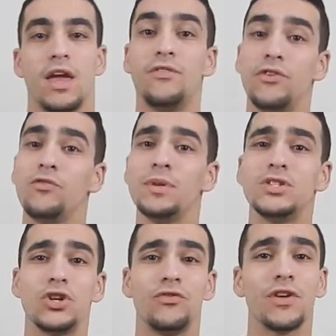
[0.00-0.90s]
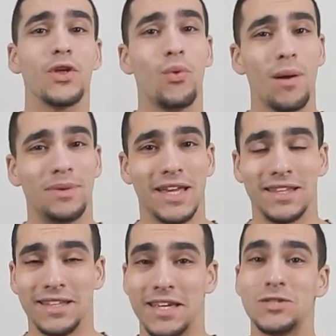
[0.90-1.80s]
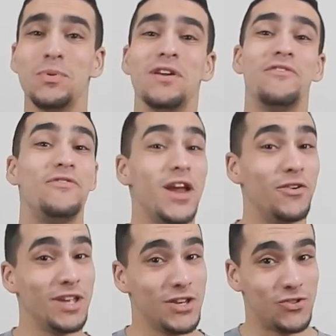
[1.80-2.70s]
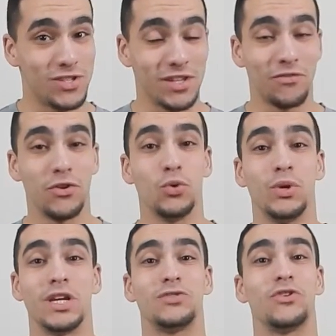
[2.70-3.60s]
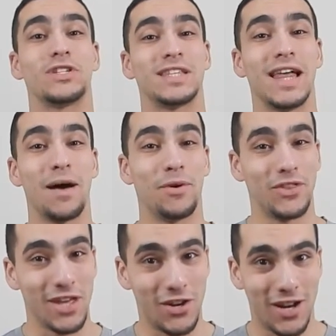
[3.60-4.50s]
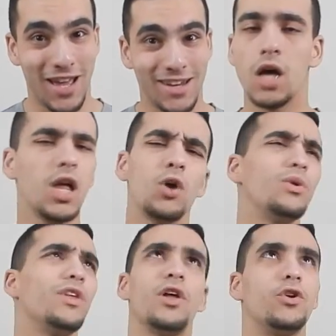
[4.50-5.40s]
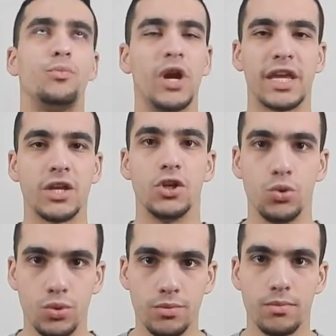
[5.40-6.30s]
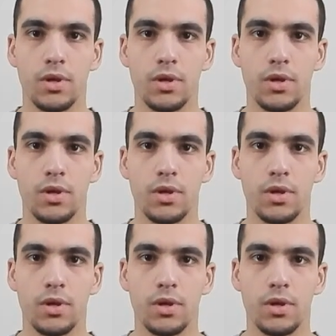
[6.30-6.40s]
If you've been surfing the web lately, it's been a very interesting few weeks for a slam on the internet, along with other breaking news.